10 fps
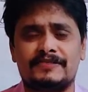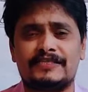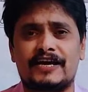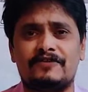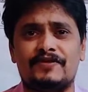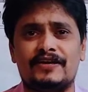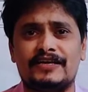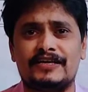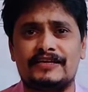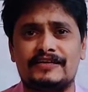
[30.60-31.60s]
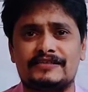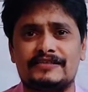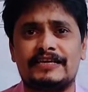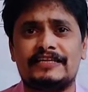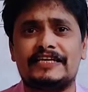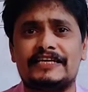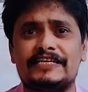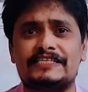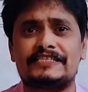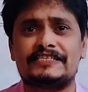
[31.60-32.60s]
second one is the
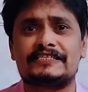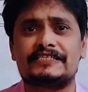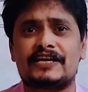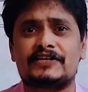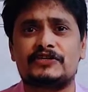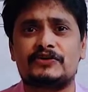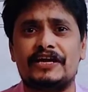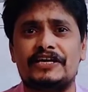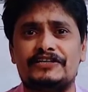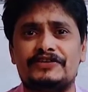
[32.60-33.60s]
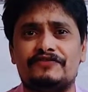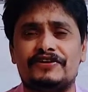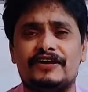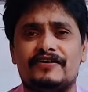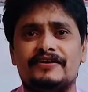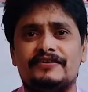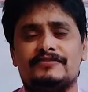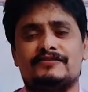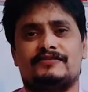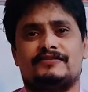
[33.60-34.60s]
destructive
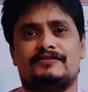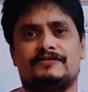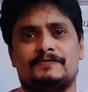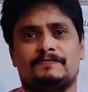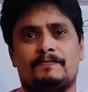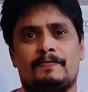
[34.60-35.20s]
interference.